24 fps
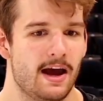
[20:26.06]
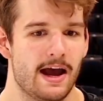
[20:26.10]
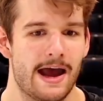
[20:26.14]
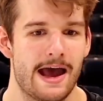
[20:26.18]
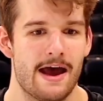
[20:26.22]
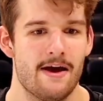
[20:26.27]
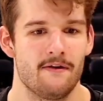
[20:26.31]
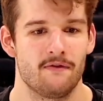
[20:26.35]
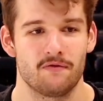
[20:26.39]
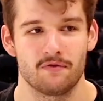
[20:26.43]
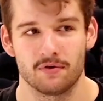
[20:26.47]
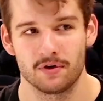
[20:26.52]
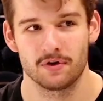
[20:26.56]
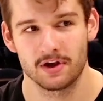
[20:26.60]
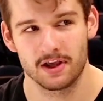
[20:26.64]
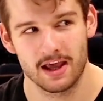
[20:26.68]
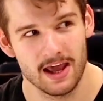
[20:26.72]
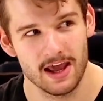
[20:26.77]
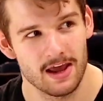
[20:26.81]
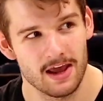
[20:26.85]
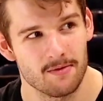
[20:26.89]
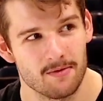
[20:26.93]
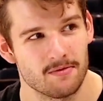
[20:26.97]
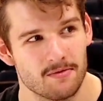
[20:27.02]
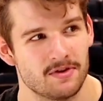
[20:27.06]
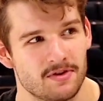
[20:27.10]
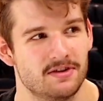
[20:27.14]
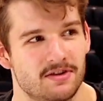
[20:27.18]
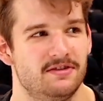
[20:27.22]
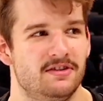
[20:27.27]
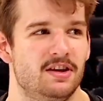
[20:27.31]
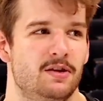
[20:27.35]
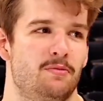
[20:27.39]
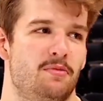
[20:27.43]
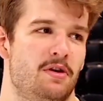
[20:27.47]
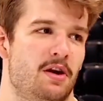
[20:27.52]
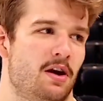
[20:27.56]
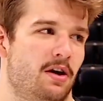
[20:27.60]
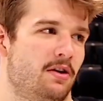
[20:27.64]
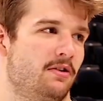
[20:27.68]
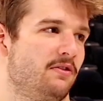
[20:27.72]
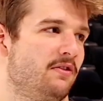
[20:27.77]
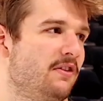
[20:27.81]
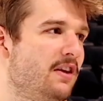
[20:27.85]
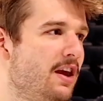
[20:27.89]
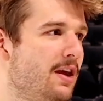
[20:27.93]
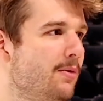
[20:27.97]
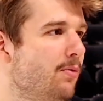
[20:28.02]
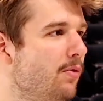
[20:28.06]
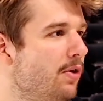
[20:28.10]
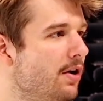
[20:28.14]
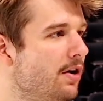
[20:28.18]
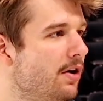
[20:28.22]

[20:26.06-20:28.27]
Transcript: Every game in the CBL is a game winner.